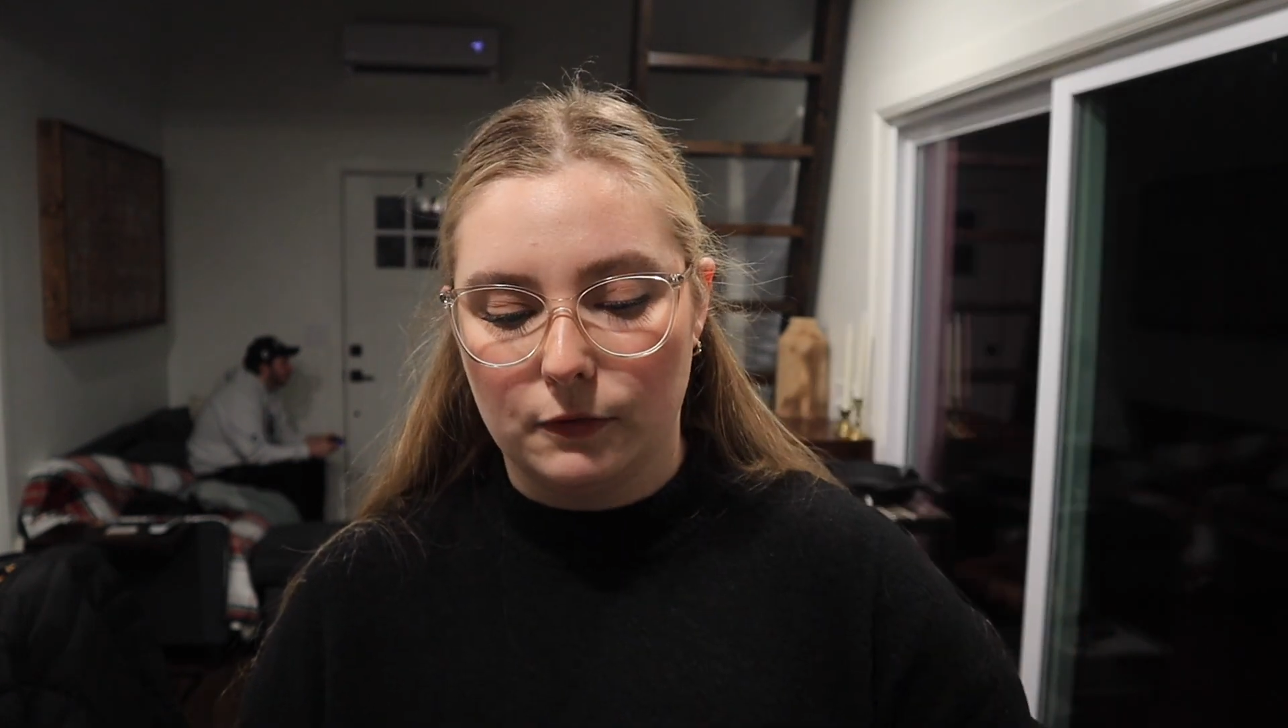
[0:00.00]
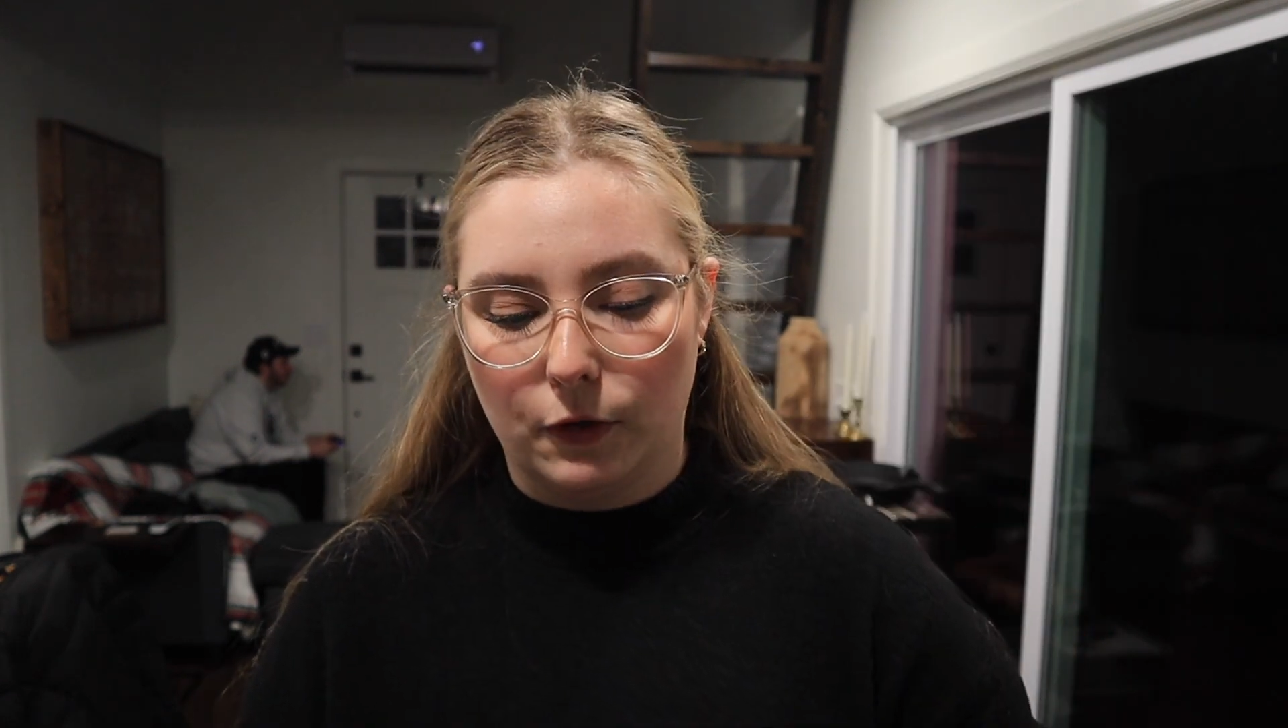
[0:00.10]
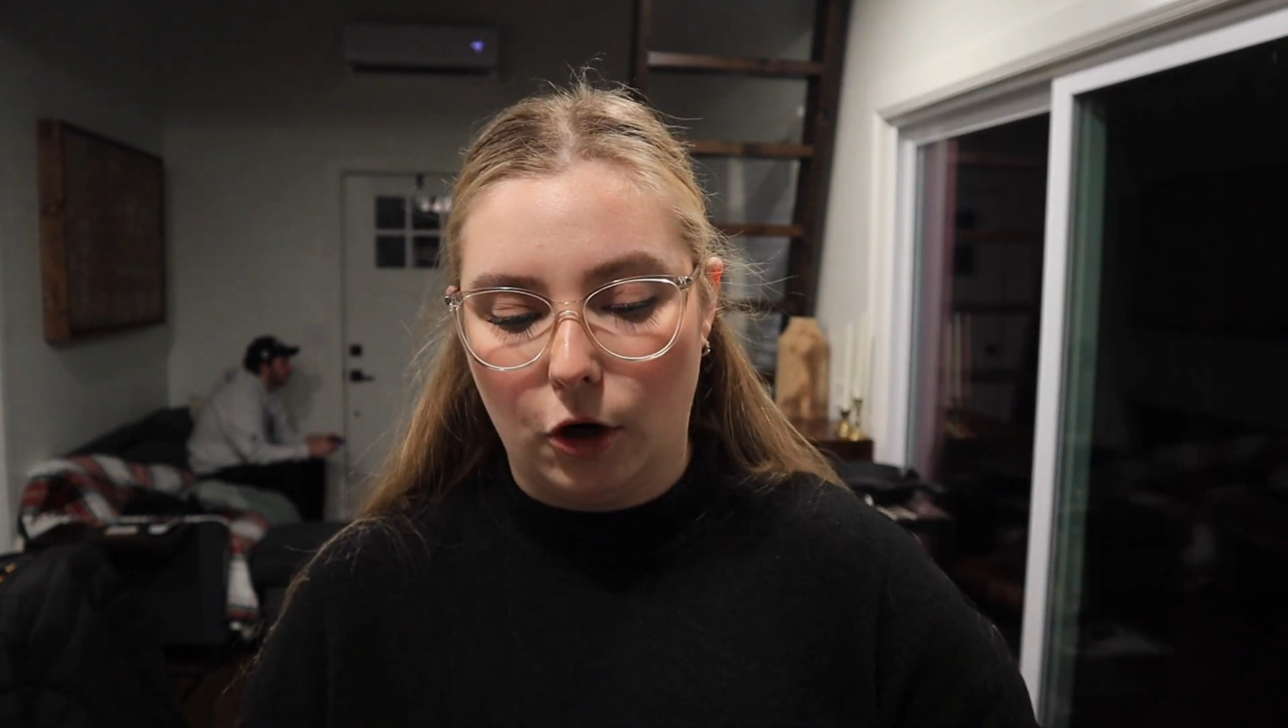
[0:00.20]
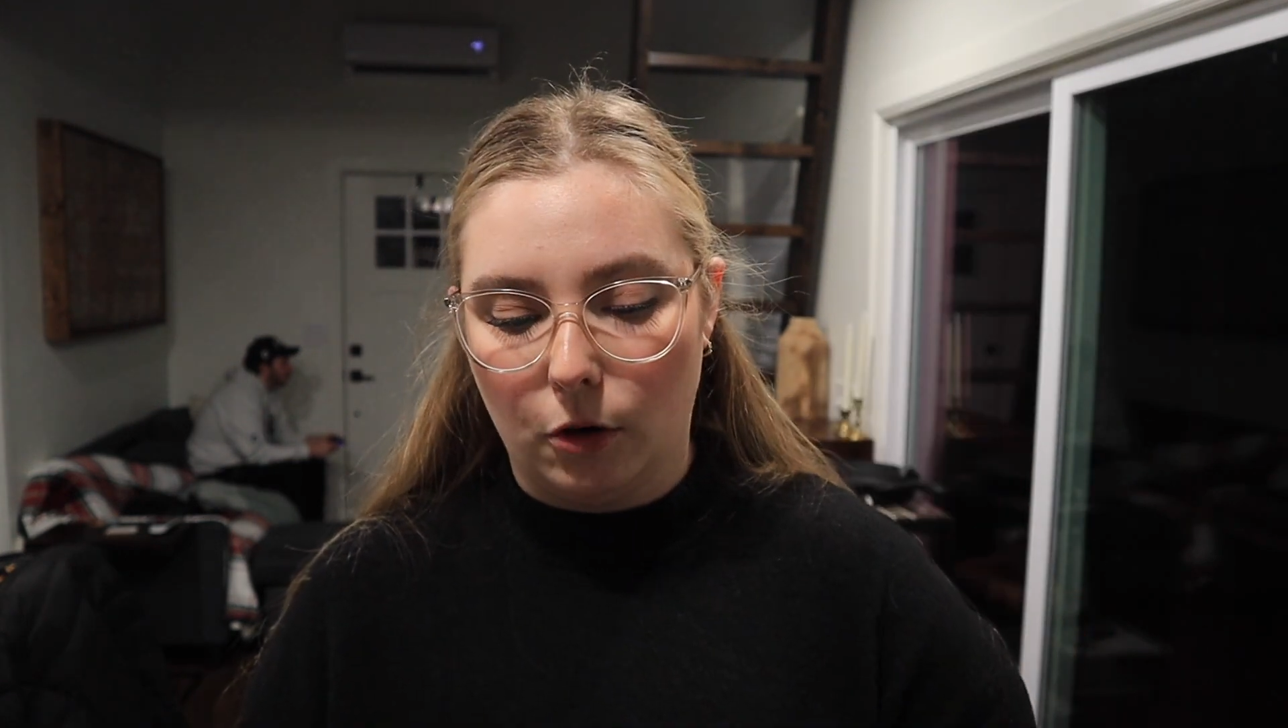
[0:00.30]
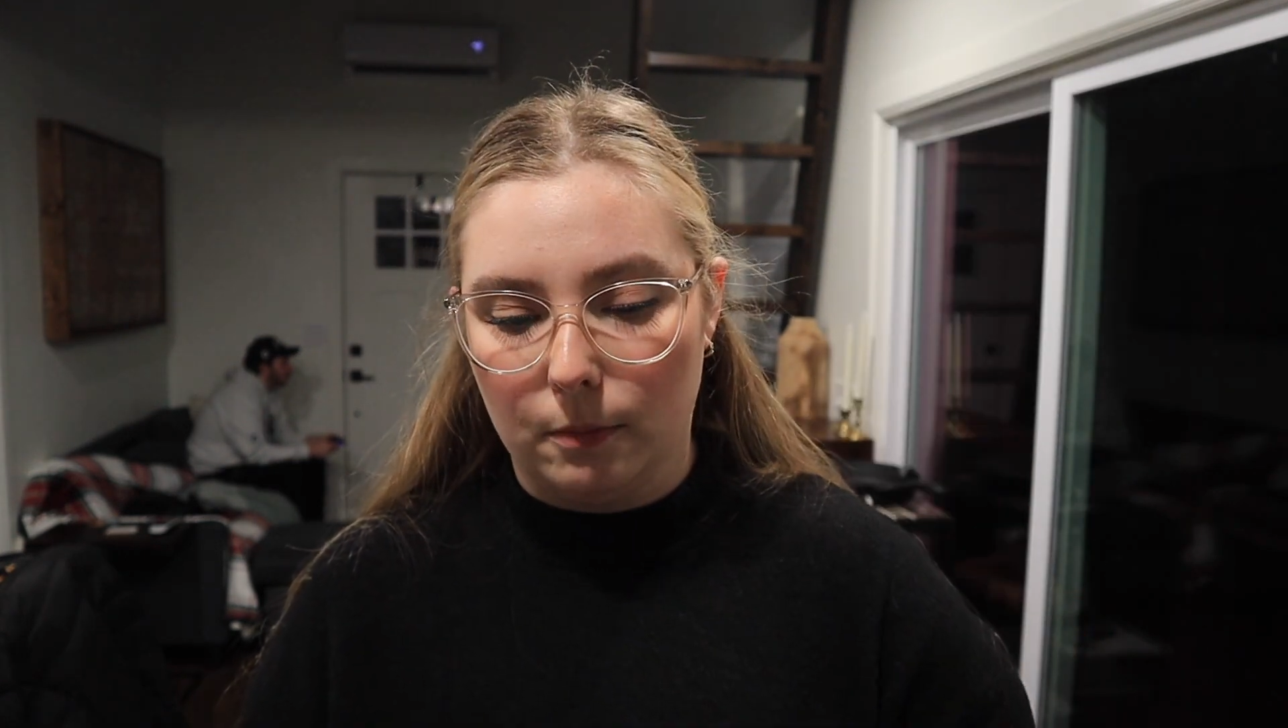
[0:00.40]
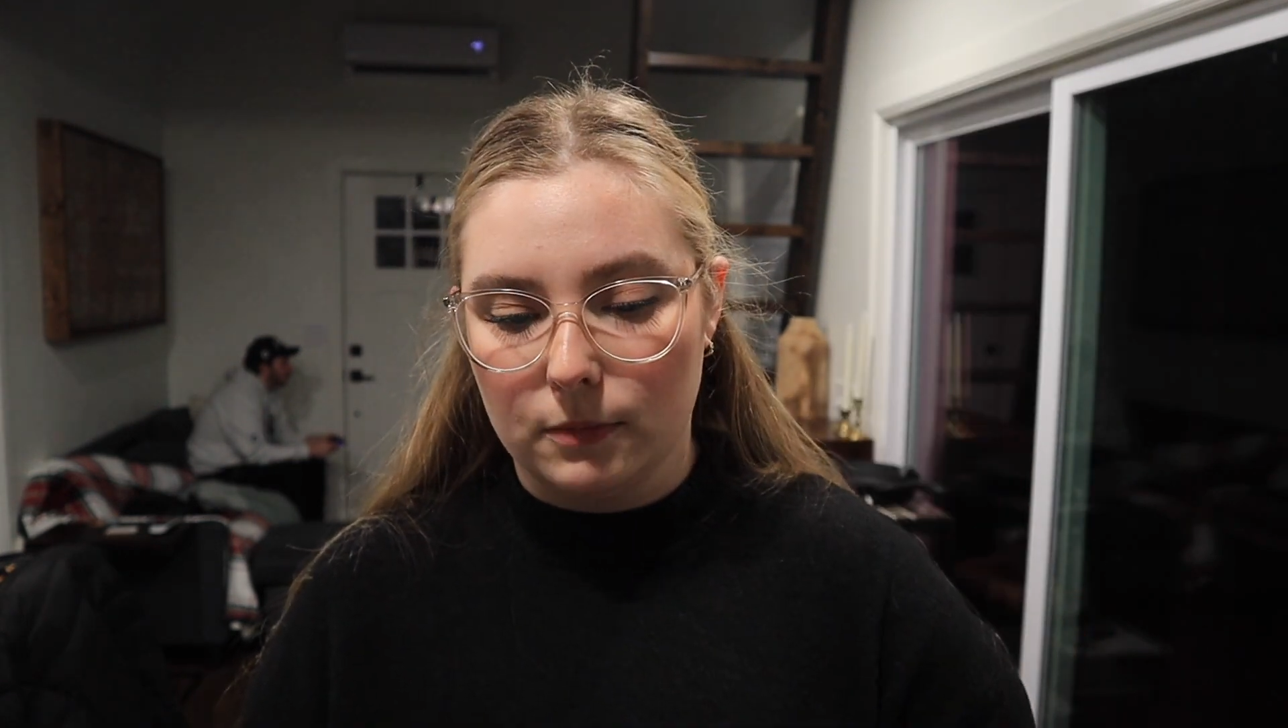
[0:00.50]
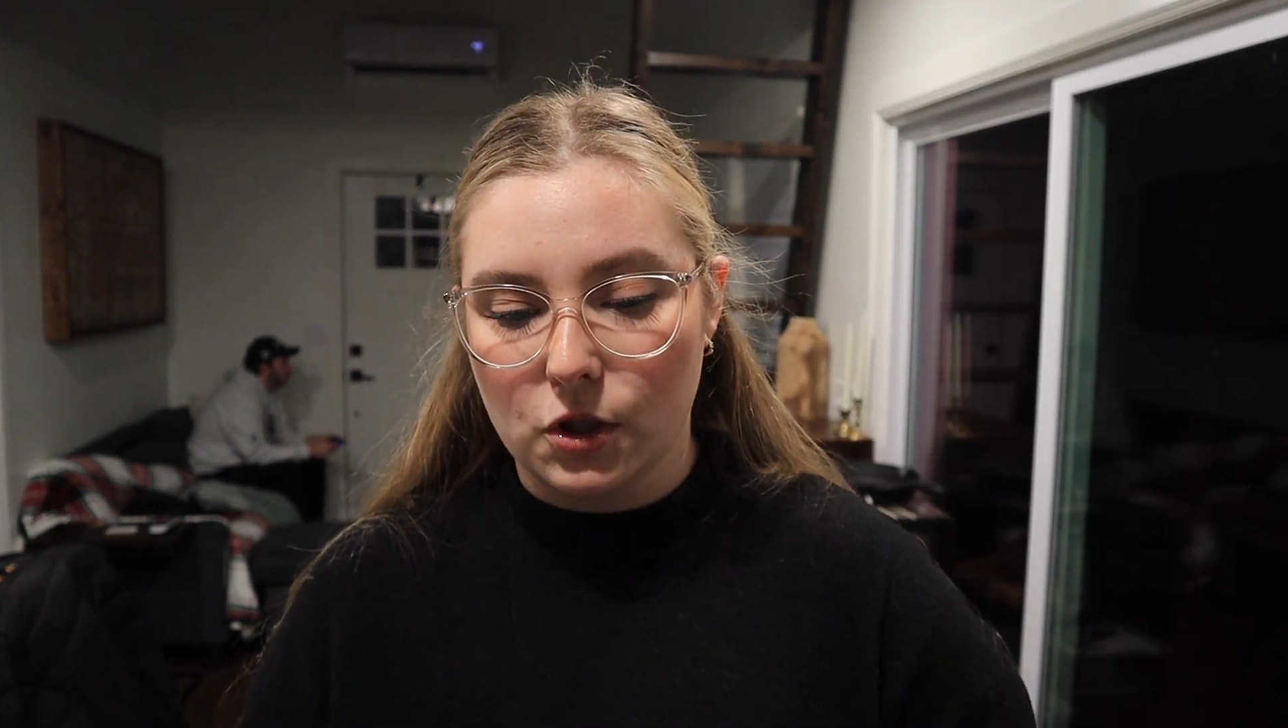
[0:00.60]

from